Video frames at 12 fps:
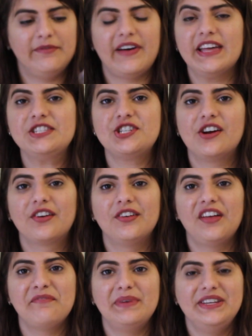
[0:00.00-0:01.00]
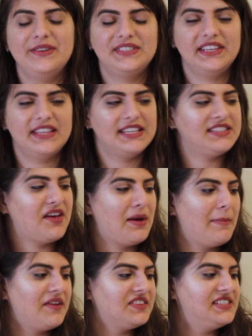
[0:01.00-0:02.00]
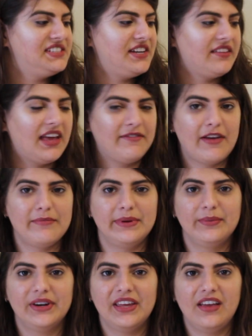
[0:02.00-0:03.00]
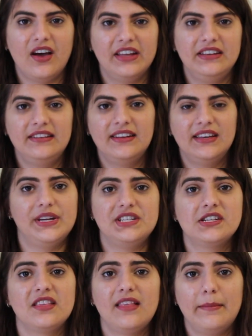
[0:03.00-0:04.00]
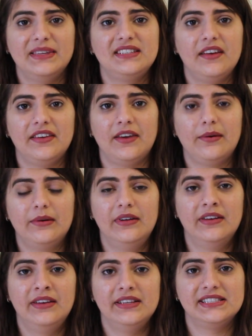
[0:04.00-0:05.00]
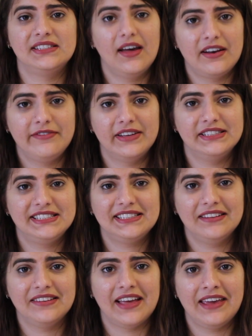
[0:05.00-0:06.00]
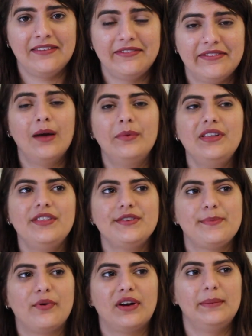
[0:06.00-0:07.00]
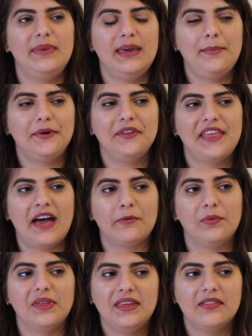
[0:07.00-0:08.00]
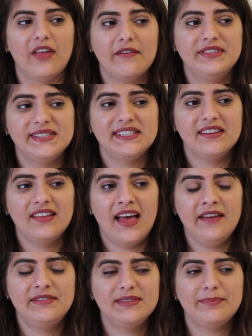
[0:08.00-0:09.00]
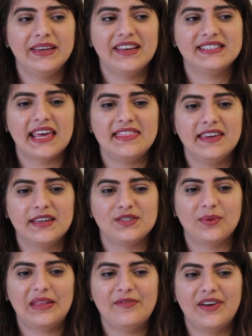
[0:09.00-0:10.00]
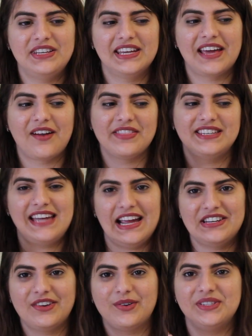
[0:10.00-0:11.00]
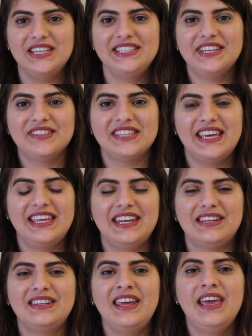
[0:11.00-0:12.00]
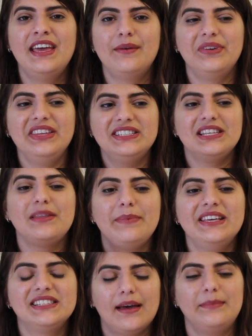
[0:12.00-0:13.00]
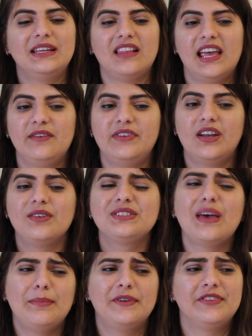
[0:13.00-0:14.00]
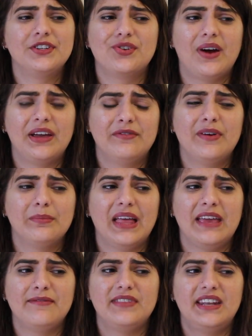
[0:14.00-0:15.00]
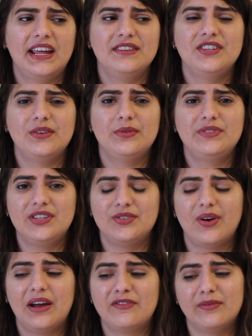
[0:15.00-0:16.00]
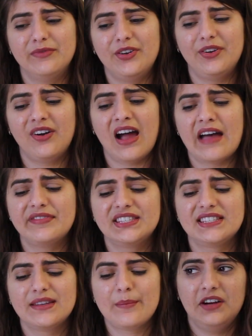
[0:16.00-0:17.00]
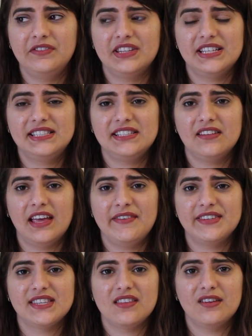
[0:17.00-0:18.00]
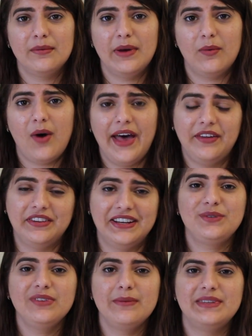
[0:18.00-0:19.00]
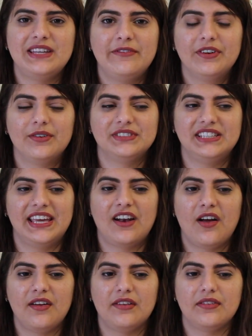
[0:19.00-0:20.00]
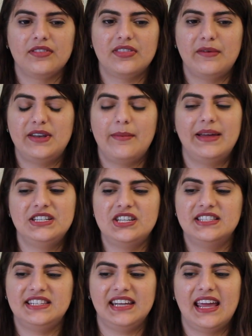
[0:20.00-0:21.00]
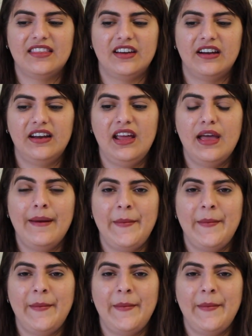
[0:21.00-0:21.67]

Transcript: vine charcoal. I've been using this on the still life I've been working on, which, let me tell you, is not a fun still life. I'm one of those boring people that really loves still lifes because I think it's really fun to get all the technical details in and really see the piece come to life, and also I prefer drawing from life than I do to drawing from photographs. However, this still life is a little bit wild and it's really been difficult to get all the dimensions together.